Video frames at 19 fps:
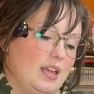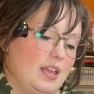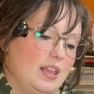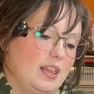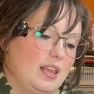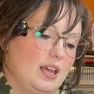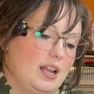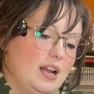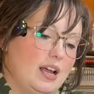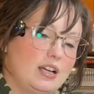
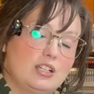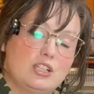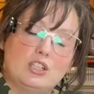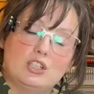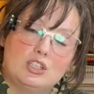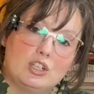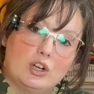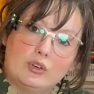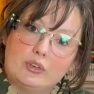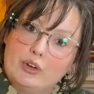that I
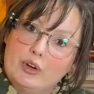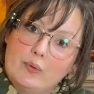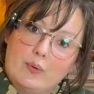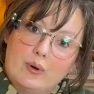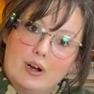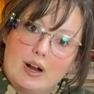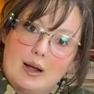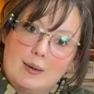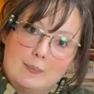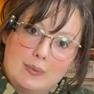just don't know
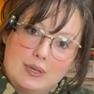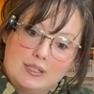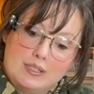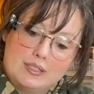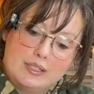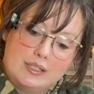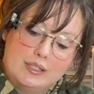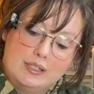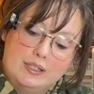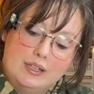what I'm
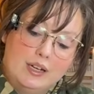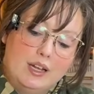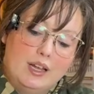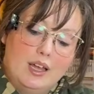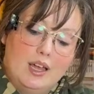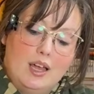missing.